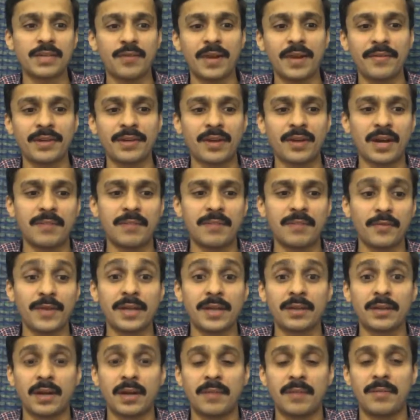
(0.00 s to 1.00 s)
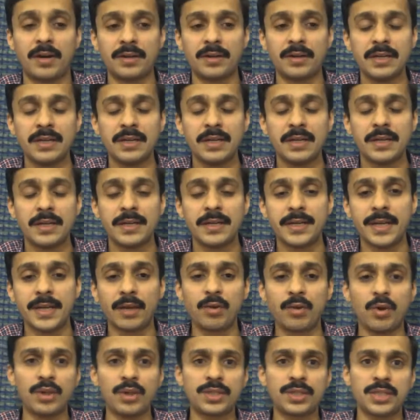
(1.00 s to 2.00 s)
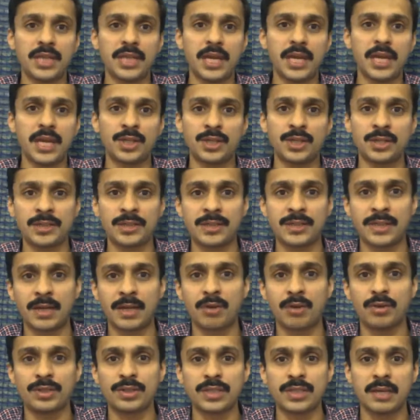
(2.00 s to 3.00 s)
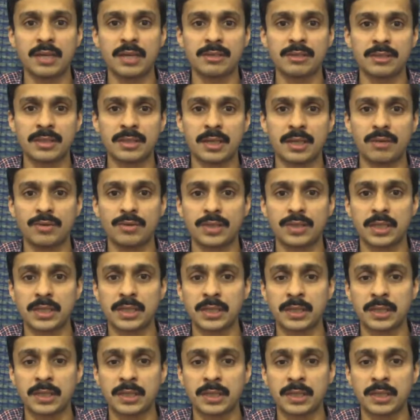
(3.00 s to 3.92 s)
What are we talking about? We are talking about negotiations, negotiation, negotiation.